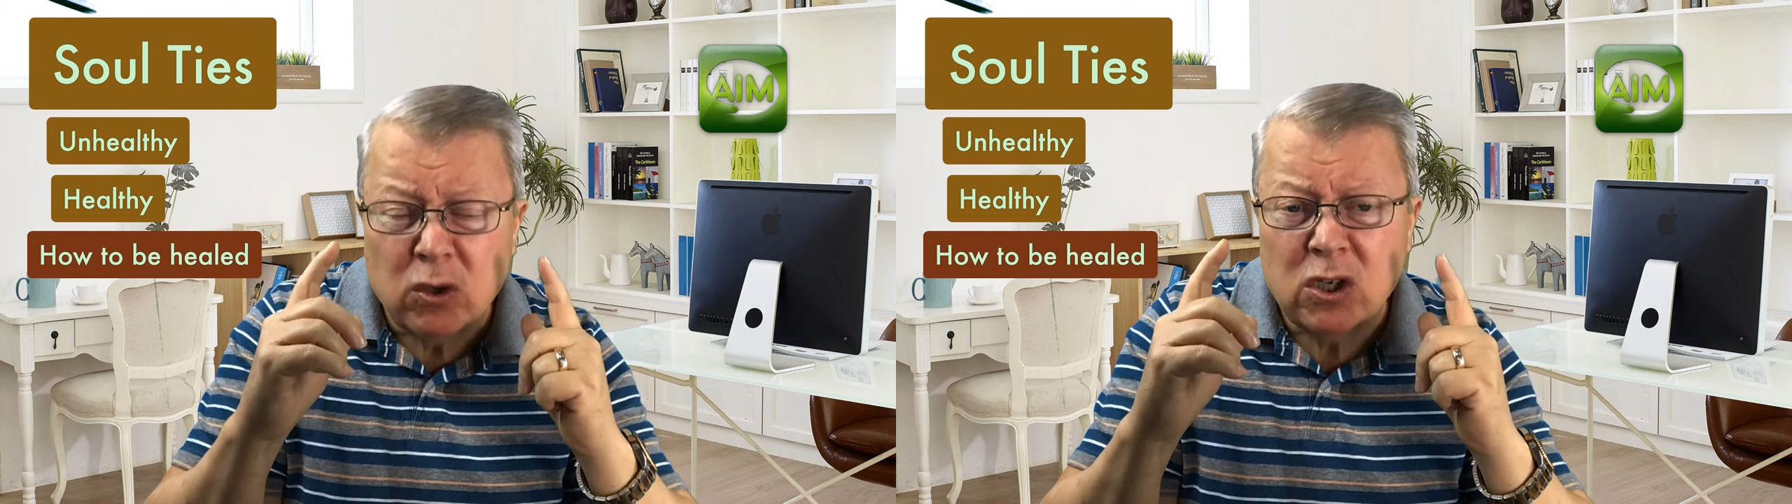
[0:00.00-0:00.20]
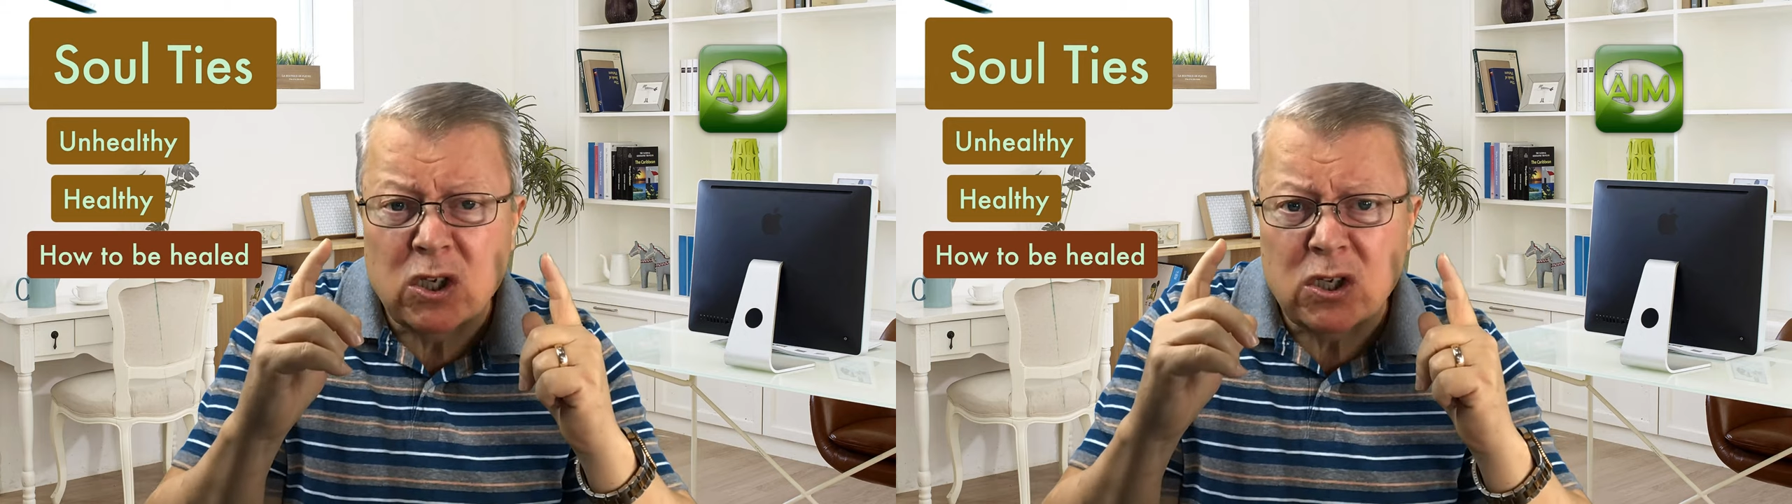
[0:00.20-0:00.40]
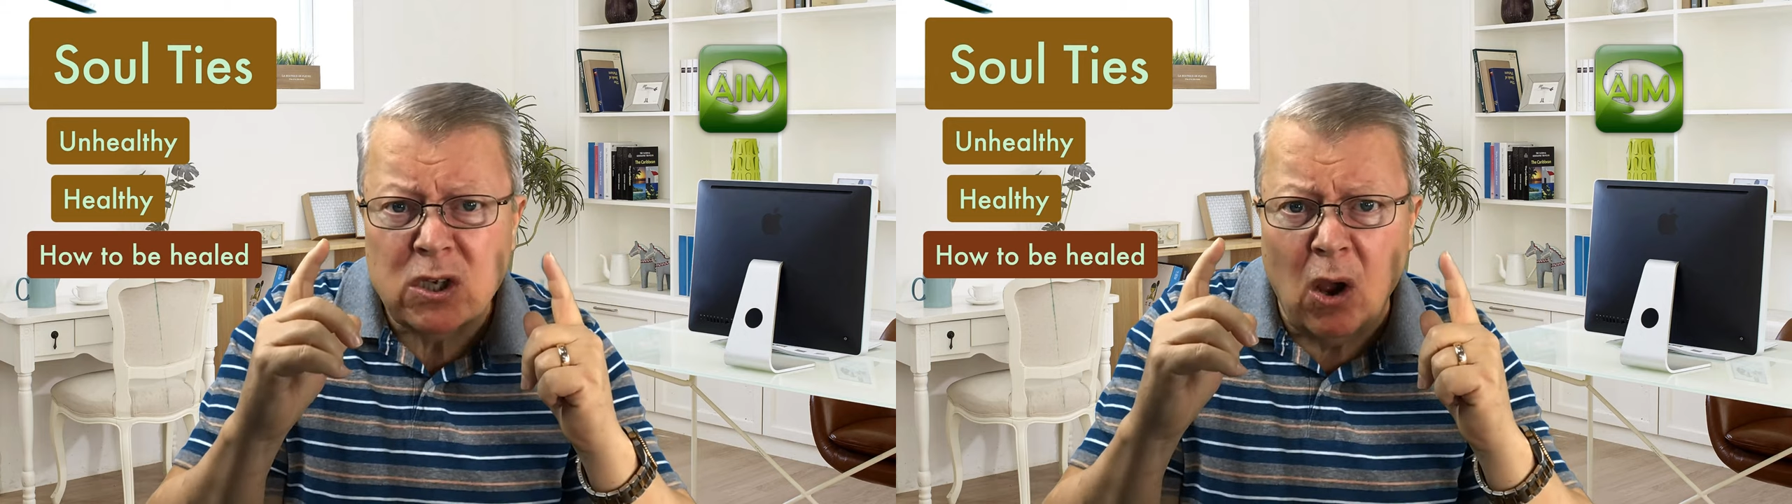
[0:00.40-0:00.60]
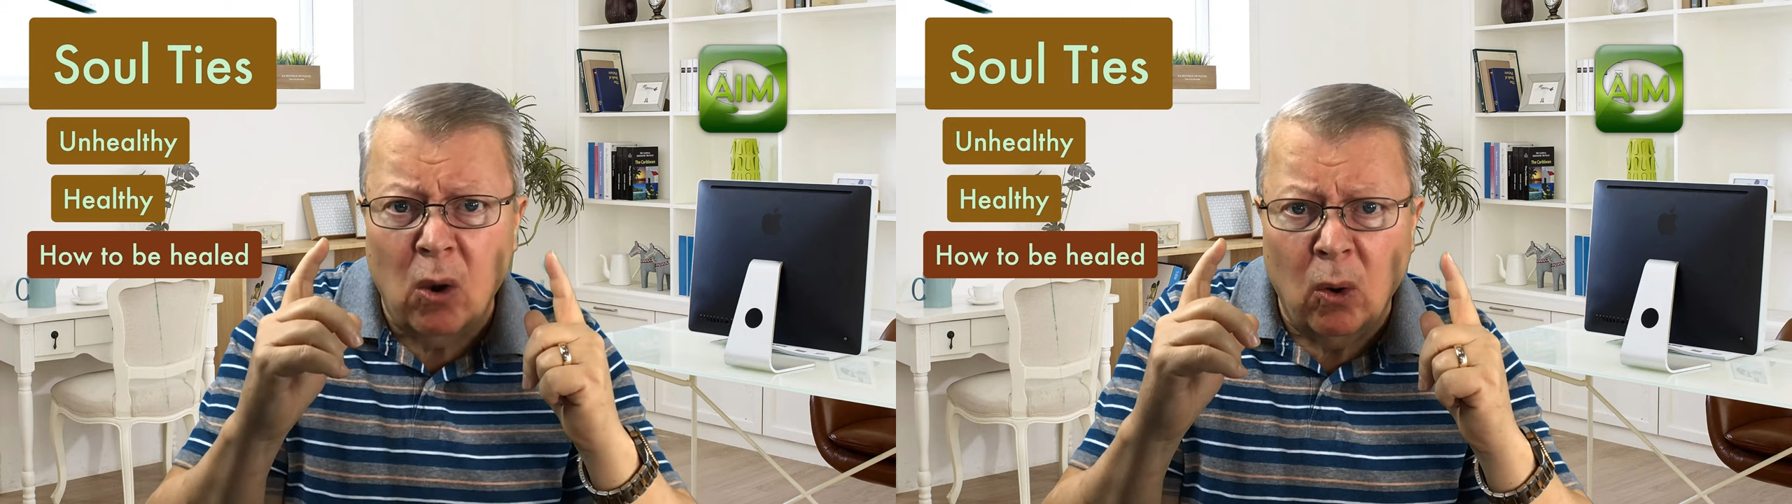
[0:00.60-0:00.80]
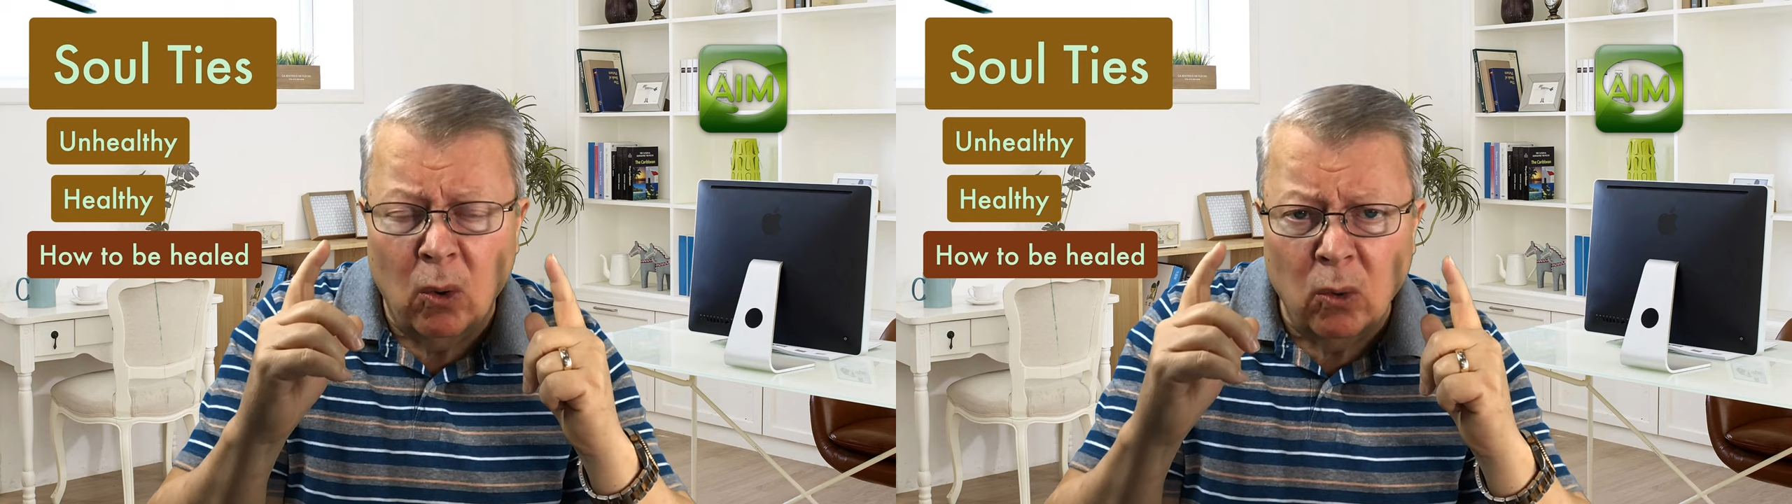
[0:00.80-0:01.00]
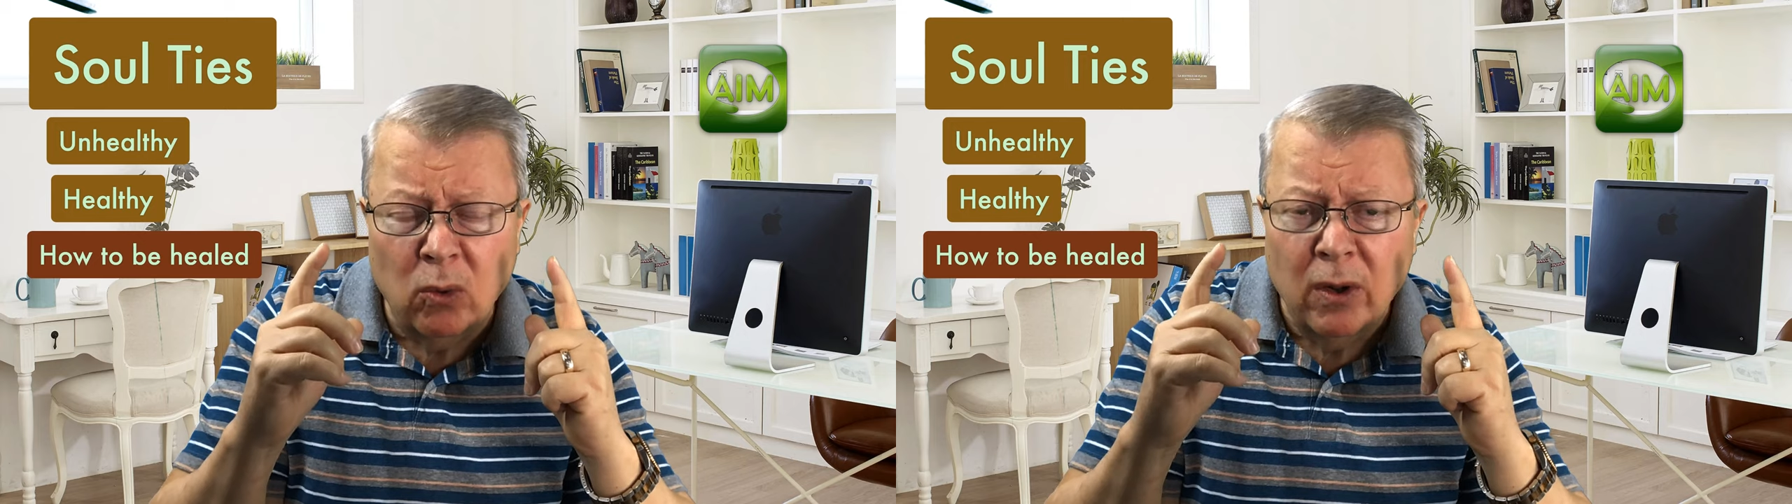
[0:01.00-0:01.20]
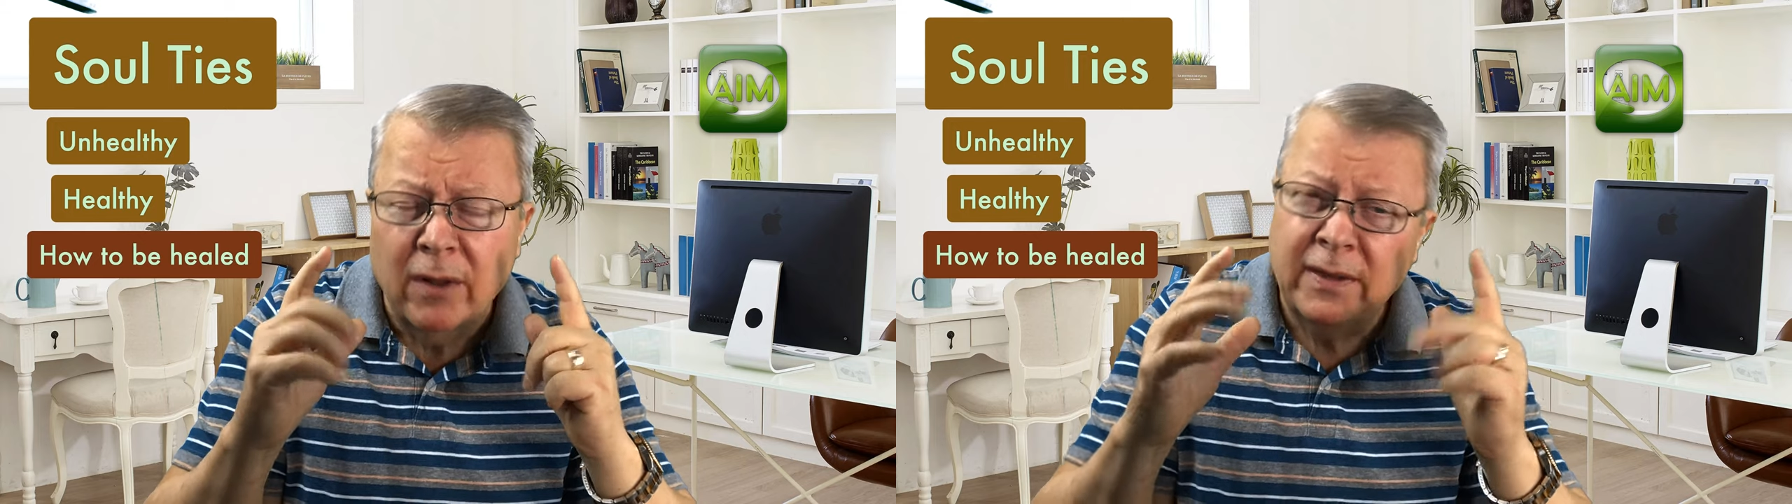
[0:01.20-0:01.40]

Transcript: soul,